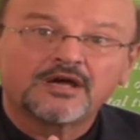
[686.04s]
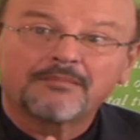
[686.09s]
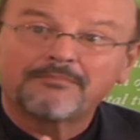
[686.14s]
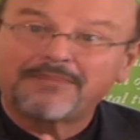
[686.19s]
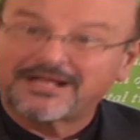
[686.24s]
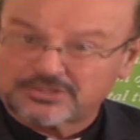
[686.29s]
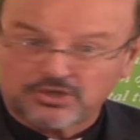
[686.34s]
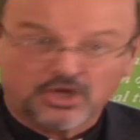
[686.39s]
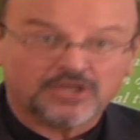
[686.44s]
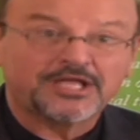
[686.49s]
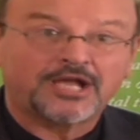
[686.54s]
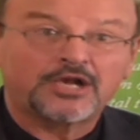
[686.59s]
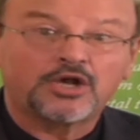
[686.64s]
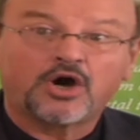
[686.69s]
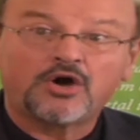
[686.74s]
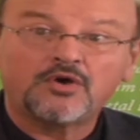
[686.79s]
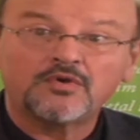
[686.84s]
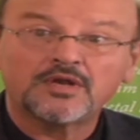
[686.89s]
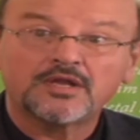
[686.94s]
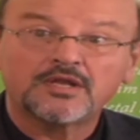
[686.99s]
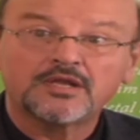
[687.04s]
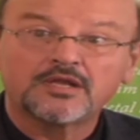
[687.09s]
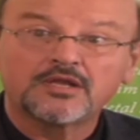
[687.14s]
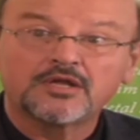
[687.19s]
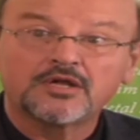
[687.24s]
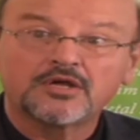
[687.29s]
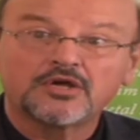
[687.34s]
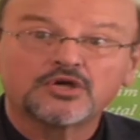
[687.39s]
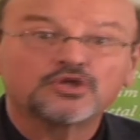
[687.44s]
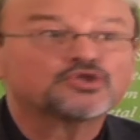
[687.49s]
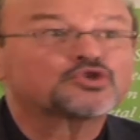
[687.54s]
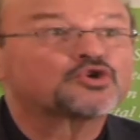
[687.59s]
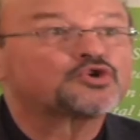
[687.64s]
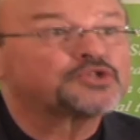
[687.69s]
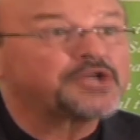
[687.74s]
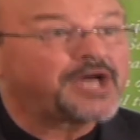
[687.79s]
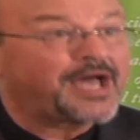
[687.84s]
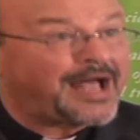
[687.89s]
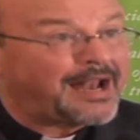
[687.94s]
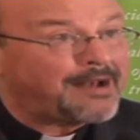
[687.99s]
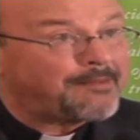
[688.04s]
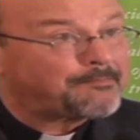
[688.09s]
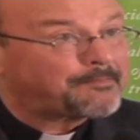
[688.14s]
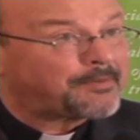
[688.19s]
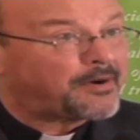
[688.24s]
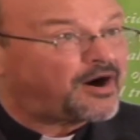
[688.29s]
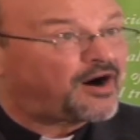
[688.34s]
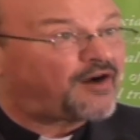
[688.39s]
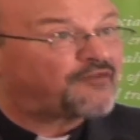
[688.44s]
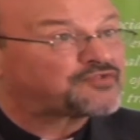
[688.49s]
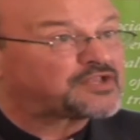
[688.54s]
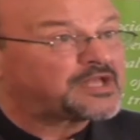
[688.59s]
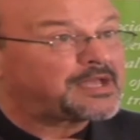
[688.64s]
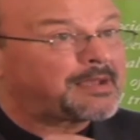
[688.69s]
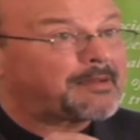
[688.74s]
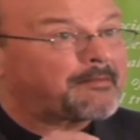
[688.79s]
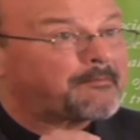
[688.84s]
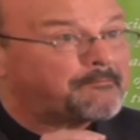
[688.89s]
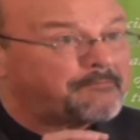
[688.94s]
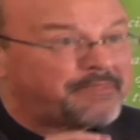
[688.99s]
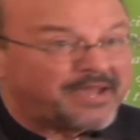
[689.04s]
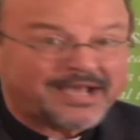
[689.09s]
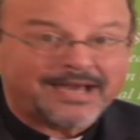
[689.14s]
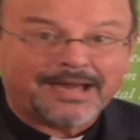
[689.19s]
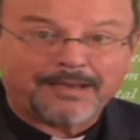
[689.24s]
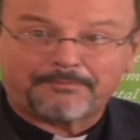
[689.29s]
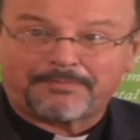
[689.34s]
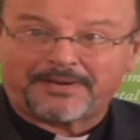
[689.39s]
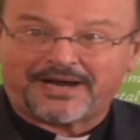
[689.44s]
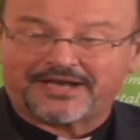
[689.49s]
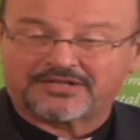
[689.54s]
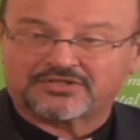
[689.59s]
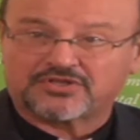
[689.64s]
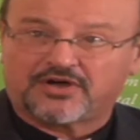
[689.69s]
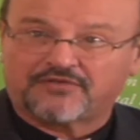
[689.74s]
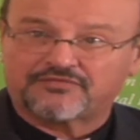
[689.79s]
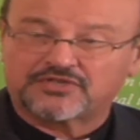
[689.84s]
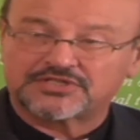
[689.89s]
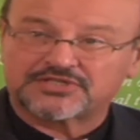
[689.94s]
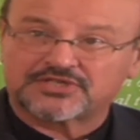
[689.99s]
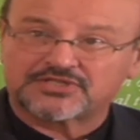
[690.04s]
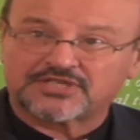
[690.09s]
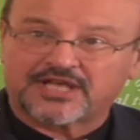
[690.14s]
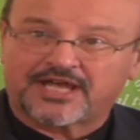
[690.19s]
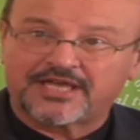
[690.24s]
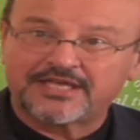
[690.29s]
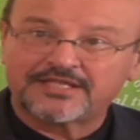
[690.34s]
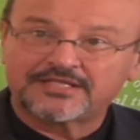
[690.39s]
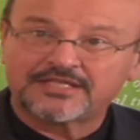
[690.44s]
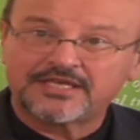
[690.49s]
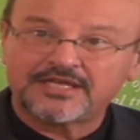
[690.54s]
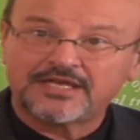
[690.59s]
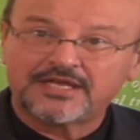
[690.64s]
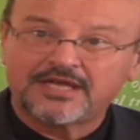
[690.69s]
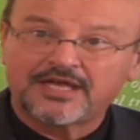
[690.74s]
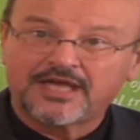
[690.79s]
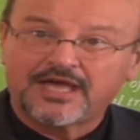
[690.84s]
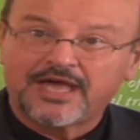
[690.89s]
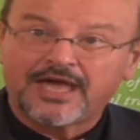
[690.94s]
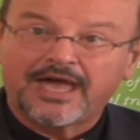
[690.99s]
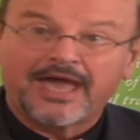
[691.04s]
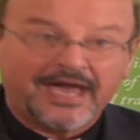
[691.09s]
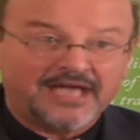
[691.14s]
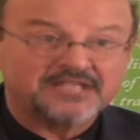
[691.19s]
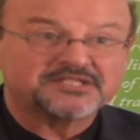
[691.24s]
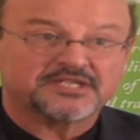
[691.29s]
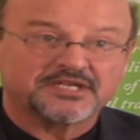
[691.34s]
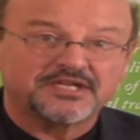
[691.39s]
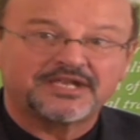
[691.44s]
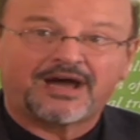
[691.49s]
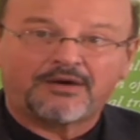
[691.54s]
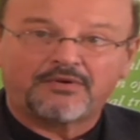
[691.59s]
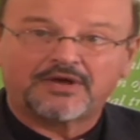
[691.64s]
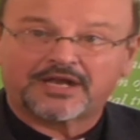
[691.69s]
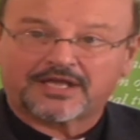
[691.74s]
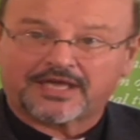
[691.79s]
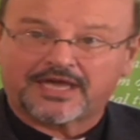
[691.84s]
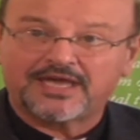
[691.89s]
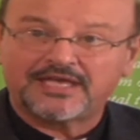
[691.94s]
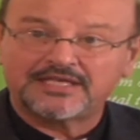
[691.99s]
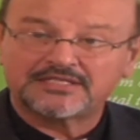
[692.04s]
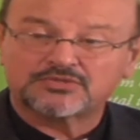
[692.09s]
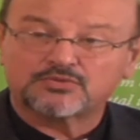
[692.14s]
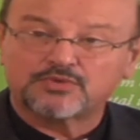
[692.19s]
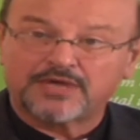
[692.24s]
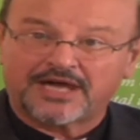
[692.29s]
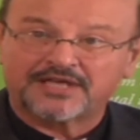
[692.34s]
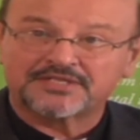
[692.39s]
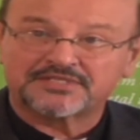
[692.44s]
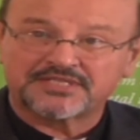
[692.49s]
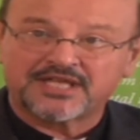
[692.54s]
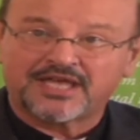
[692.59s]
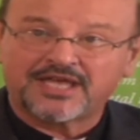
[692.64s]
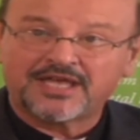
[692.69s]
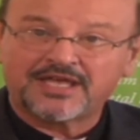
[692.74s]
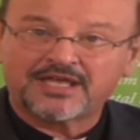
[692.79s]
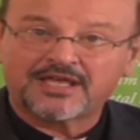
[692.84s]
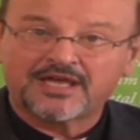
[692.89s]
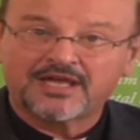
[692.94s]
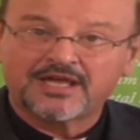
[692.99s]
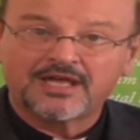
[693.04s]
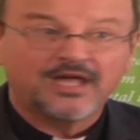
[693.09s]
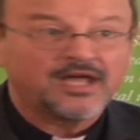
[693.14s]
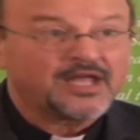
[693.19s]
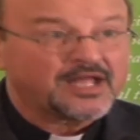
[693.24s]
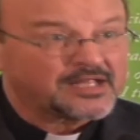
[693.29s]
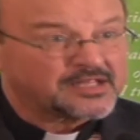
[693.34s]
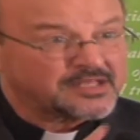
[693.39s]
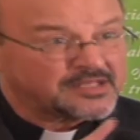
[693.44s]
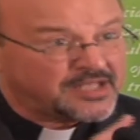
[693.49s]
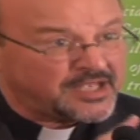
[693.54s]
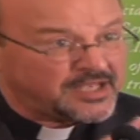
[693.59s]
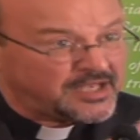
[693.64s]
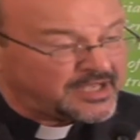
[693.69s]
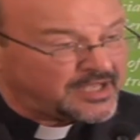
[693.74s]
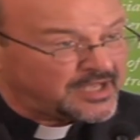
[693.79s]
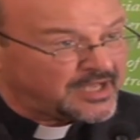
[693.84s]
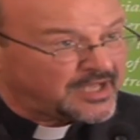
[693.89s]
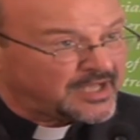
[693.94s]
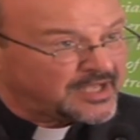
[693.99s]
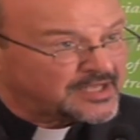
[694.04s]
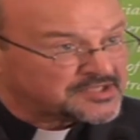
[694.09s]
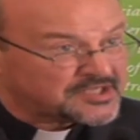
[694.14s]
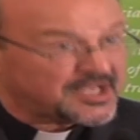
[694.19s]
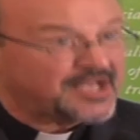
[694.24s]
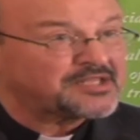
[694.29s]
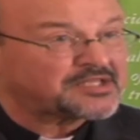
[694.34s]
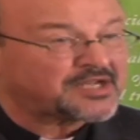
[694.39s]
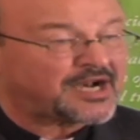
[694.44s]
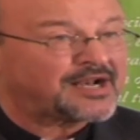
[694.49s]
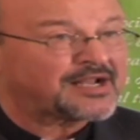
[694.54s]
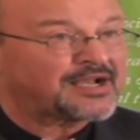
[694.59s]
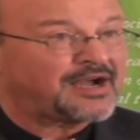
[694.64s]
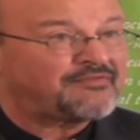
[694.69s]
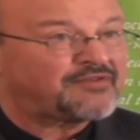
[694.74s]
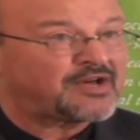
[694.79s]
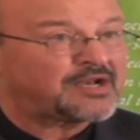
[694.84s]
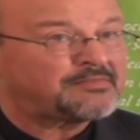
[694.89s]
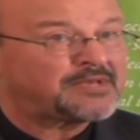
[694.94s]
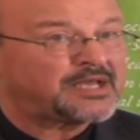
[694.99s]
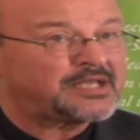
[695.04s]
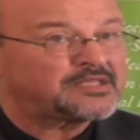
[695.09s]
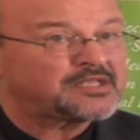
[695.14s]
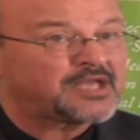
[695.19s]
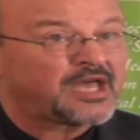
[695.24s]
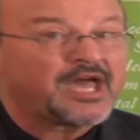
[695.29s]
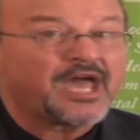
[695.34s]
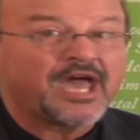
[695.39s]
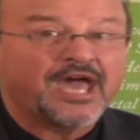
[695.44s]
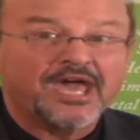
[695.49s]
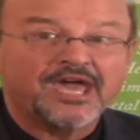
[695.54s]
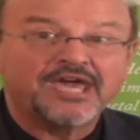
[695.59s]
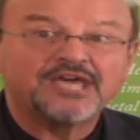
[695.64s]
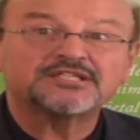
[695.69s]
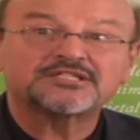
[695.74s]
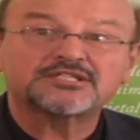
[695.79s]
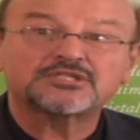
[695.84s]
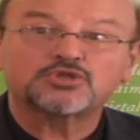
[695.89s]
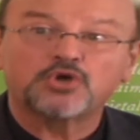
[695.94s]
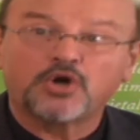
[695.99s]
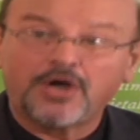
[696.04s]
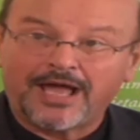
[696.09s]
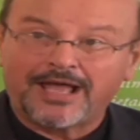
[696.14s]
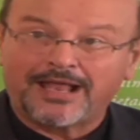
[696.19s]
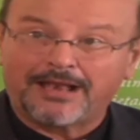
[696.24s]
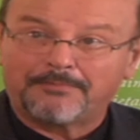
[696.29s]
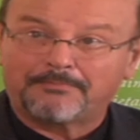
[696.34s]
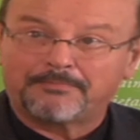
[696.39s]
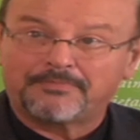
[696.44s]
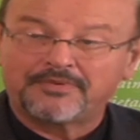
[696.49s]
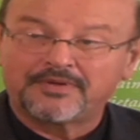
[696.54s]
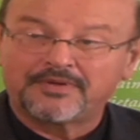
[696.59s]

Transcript: but not alone, through the help of the bigger part of the society, as in our case we are saying, the central government is to help